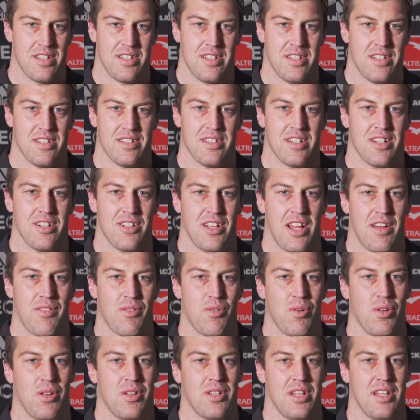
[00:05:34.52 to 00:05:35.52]
there's not enough
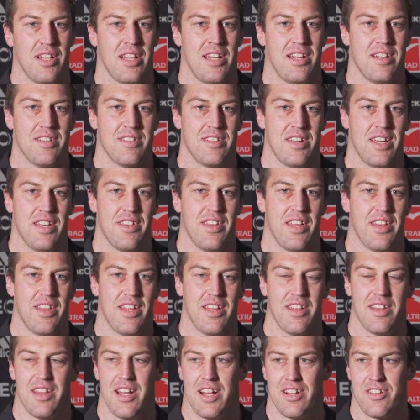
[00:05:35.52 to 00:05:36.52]
quality leaders here
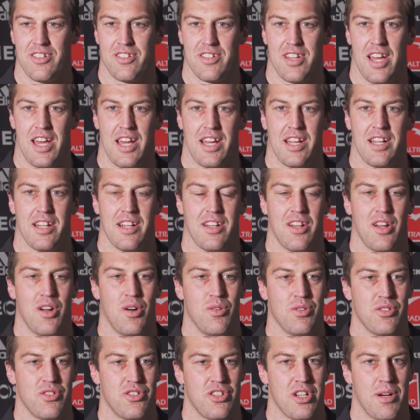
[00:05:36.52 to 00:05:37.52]
that they're just taking, and
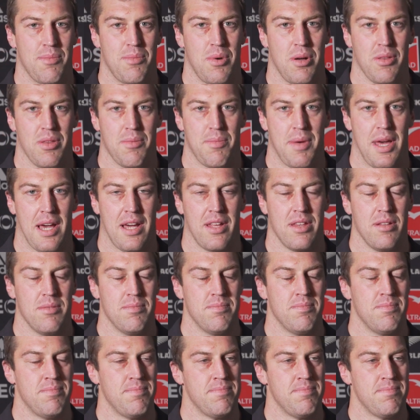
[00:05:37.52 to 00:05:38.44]
I'll just jump on the back of them.